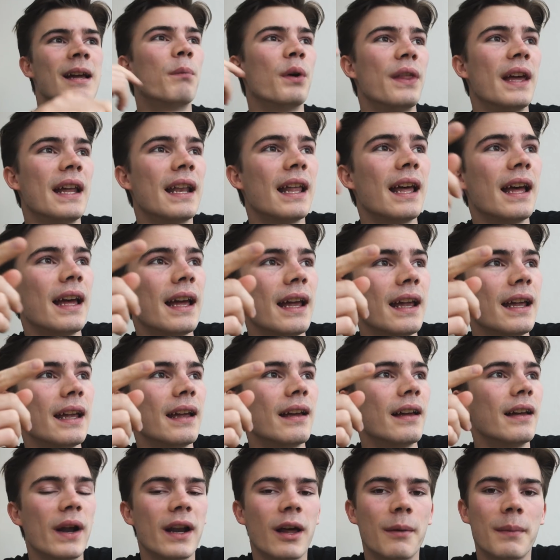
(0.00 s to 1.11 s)
But then
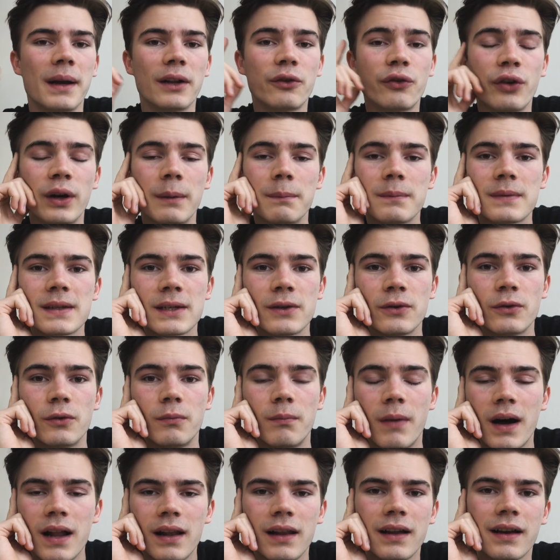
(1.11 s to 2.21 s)
I went on my trip to
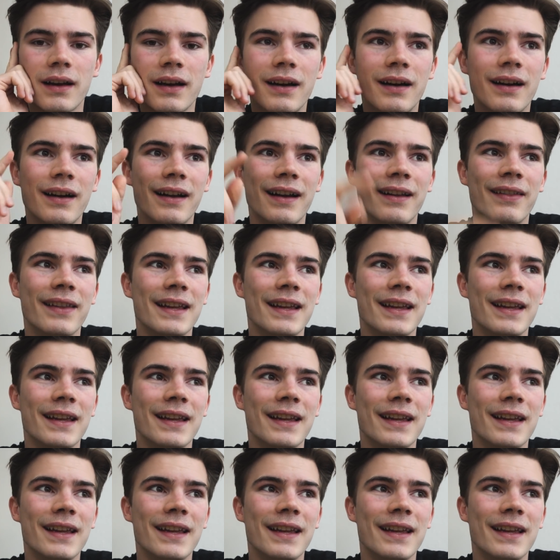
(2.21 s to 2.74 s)
Malaga